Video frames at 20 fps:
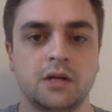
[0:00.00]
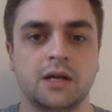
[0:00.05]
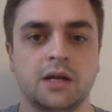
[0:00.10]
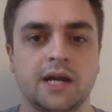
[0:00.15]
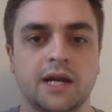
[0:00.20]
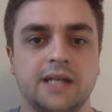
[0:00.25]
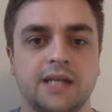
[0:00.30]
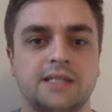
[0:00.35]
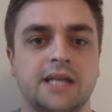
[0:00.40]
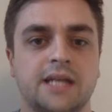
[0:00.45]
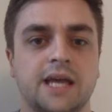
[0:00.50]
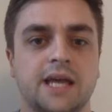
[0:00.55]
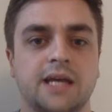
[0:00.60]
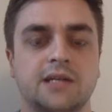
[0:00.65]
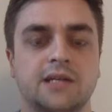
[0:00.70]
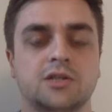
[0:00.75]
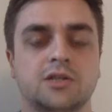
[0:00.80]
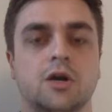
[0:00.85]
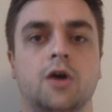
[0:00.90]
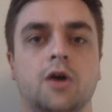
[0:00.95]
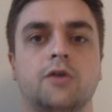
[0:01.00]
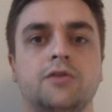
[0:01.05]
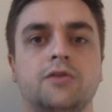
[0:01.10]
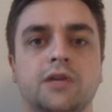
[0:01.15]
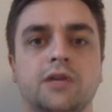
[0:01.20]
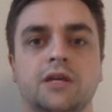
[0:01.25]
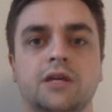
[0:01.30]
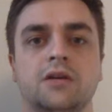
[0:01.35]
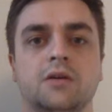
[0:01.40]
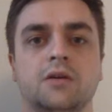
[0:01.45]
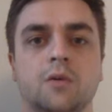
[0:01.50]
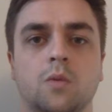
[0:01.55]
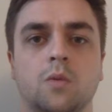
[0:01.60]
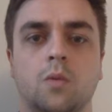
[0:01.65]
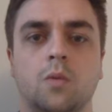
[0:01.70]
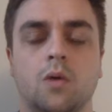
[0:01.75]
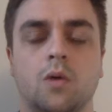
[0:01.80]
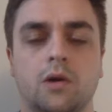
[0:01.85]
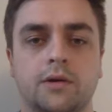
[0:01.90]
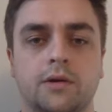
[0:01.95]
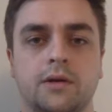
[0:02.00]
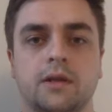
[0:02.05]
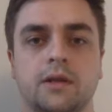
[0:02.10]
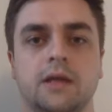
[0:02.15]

It takes only one